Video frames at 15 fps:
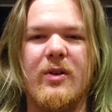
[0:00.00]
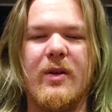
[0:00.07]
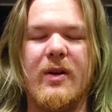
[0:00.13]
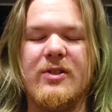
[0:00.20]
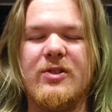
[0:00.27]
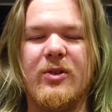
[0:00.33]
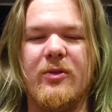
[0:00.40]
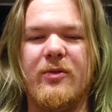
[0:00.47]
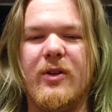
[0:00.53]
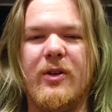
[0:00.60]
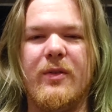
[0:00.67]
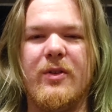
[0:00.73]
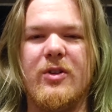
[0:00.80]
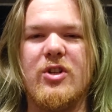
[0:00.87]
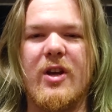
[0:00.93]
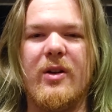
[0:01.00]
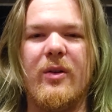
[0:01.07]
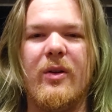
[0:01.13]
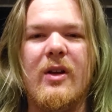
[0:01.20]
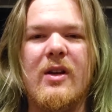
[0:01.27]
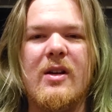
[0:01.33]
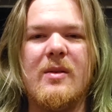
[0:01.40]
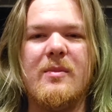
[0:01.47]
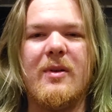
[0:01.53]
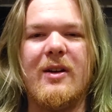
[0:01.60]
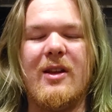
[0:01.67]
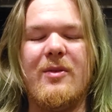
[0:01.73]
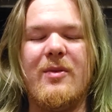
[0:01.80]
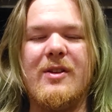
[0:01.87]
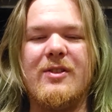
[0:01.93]
I still follow the channel. But
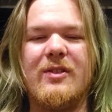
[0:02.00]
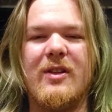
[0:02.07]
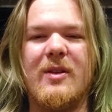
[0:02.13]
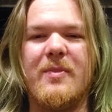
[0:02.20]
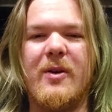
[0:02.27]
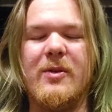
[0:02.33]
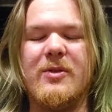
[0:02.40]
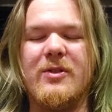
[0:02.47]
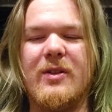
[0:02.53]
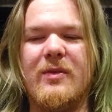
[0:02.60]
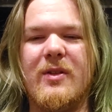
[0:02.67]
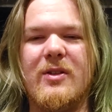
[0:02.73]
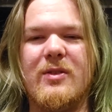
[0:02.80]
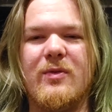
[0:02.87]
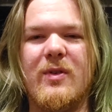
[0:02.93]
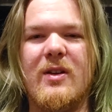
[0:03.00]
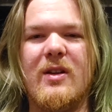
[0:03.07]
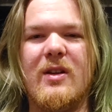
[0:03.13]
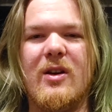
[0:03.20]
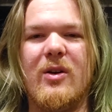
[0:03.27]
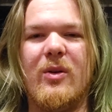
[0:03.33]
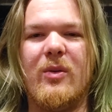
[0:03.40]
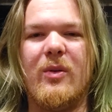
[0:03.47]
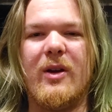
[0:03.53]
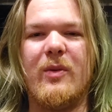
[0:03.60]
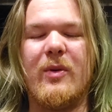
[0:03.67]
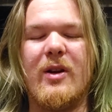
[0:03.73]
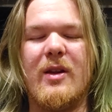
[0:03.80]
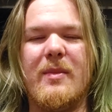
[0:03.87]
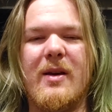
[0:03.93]
he recently posted this video, where
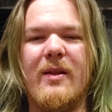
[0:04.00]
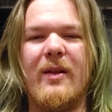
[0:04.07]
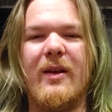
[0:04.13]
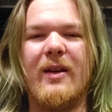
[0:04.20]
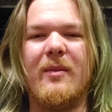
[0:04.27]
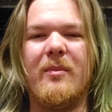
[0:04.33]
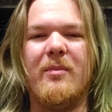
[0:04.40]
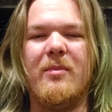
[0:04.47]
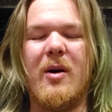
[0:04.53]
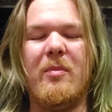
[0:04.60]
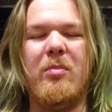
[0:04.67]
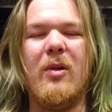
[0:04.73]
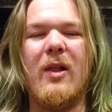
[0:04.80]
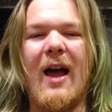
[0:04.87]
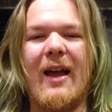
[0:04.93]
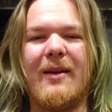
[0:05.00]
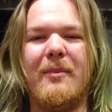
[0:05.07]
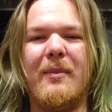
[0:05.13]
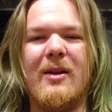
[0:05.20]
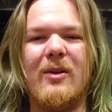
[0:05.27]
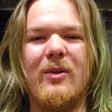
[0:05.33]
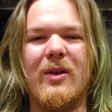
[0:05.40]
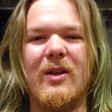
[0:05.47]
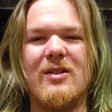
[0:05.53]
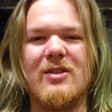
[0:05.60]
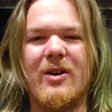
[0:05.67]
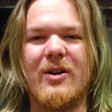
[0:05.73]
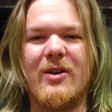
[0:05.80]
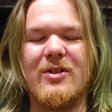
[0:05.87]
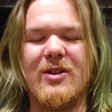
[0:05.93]
he made, a black metal
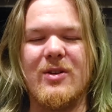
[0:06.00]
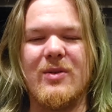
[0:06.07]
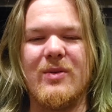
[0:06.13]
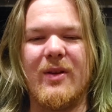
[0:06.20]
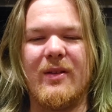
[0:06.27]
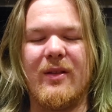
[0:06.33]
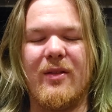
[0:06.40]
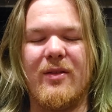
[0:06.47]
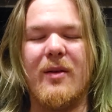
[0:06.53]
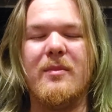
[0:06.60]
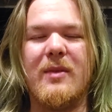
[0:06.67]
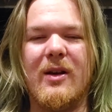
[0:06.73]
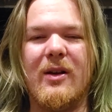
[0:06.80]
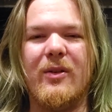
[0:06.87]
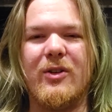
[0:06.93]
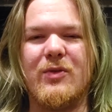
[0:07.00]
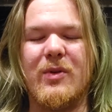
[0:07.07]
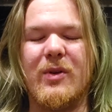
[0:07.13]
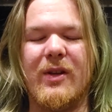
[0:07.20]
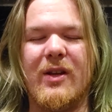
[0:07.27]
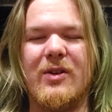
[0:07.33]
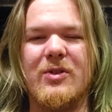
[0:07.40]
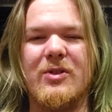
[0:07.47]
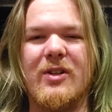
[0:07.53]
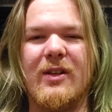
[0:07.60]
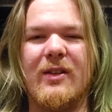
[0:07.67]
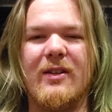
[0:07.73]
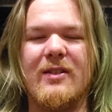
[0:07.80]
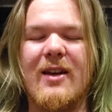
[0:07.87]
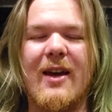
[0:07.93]
guitar tone. The thumbnail looked really interesting,
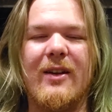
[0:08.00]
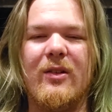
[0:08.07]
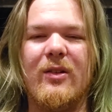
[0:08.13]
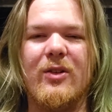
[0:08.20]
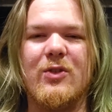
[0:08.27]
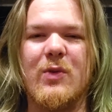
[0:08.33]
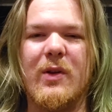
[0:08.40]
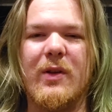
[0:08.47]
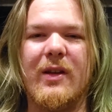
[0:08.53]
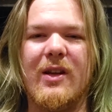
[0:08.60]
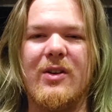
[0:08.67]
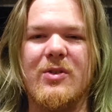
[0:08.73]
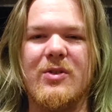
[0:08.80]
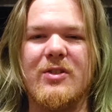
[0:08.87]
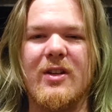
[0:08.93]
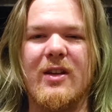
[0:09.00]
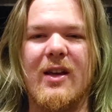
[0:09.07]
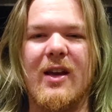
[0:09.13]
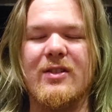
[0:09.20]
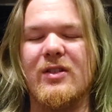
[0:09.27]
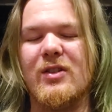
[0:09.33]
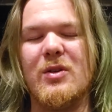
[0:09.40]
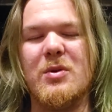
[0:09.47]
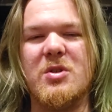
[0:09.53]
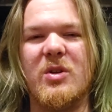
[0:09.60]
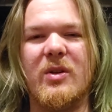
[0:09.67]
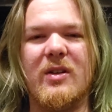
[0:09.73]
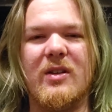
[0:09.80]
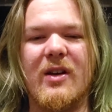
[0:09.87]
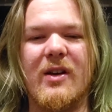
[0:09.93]
the title looked really interesting, as it
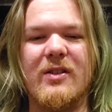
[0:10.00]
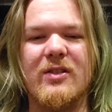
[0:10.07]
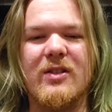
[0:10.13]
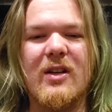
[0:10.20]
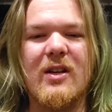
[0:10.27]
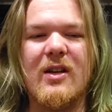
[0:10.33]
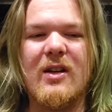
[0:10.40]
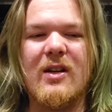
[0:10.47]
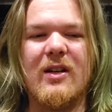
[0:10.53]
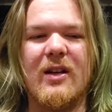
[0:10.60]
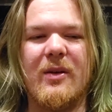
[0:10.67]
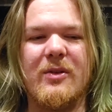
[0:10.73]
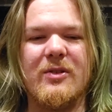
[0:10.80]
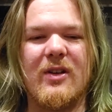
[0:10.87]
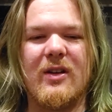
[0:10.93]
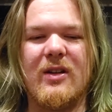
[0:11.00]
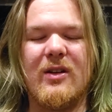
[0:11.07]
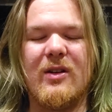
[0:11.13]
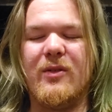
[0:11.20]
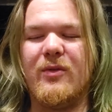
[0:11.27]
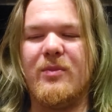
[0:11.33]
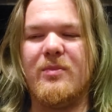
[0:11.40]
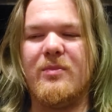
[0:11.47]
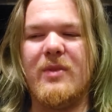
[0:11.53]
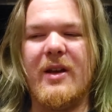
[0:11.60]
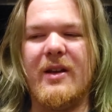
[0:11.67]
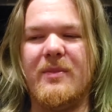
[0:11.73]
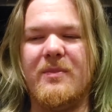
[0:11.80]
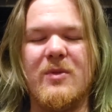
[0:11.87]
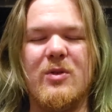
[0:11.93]
usually does. And I was like,
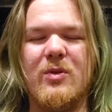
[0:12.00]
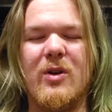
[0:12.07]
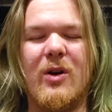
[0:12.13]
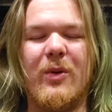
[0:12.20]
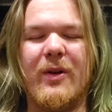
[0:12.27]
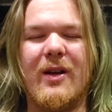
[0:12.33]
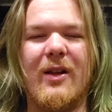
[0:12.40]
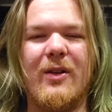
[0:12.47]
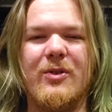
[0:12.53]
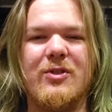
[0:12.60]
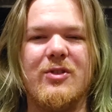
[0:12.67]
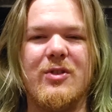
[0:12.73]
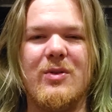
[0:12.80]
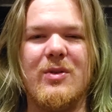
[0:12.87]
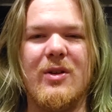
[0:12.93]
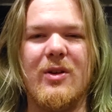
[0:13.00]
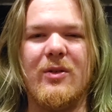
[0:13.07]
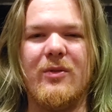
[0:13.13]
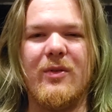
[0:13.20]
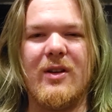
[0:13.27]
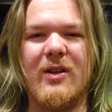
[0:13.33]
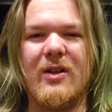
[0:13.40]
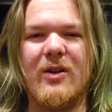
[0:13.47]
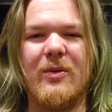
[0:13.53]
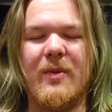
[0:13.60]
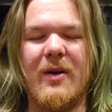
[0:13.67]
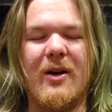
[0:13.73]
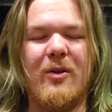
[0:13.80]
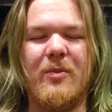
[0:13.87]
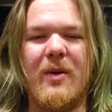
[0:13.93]
hey, new Cola Keller Studio video,
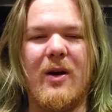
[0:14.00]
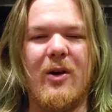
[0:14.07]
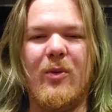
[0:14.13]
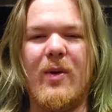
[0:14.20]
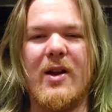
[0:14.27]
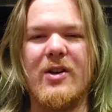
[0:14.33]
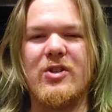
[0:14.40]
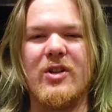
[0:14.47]
I'll watch